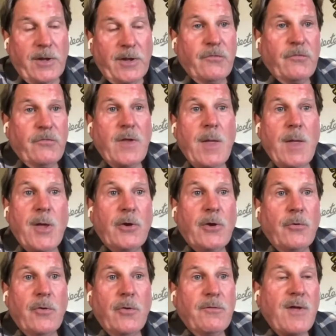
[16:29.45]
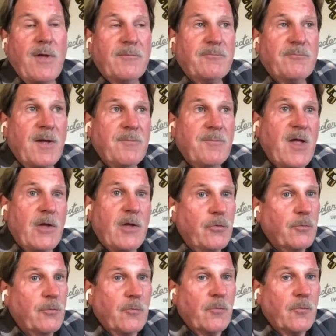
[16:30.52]
And Sam, I don't know, I doubt
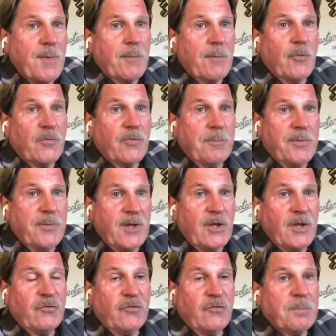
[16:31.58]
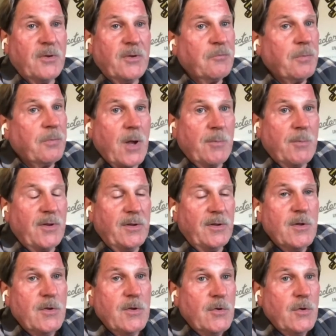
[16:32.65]
you remember what the pH is, but it's probably
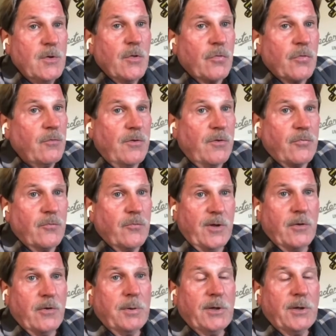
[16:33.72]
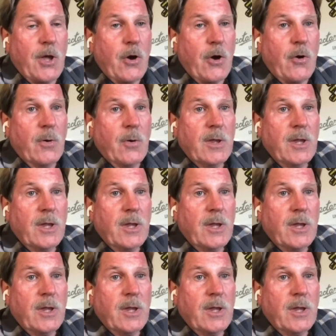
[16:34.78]
3.3 or below.